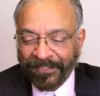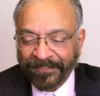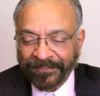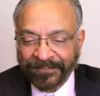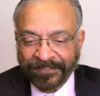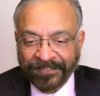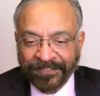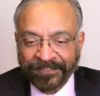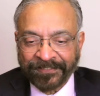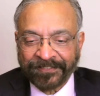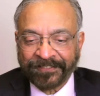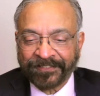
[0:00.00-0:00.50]
I
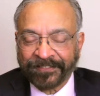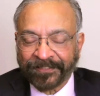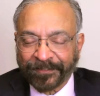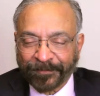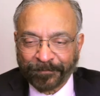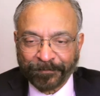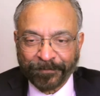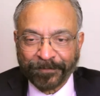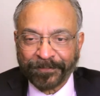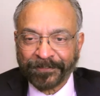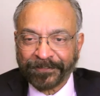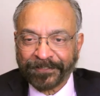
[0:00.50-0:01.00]
said, this is,
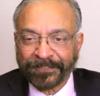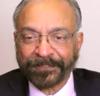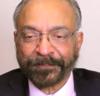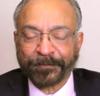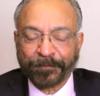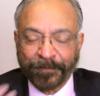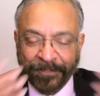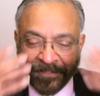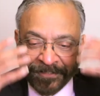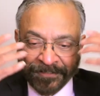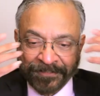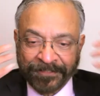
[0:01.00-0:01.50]
this is
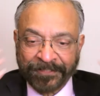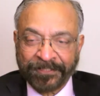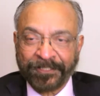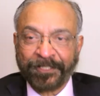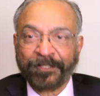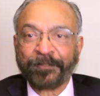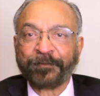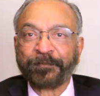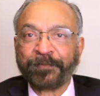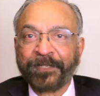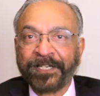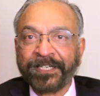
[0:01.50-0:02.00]
what is in
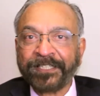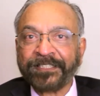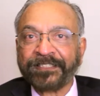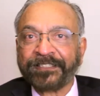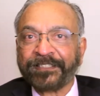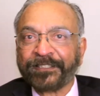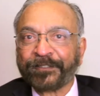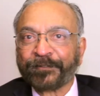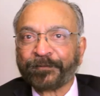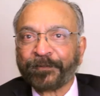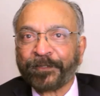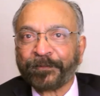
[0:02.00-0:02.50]
our mind,
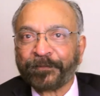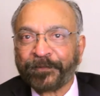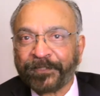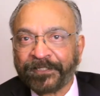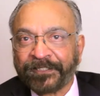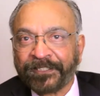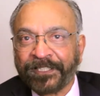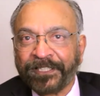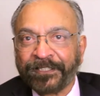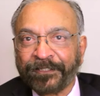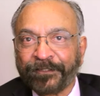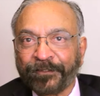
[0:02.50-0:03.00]
this is what we're
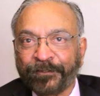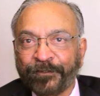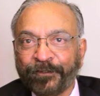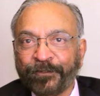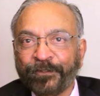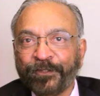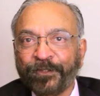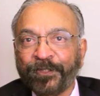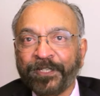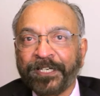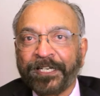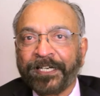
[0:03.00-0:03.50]
trying to
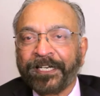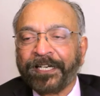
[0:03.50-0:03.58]
do.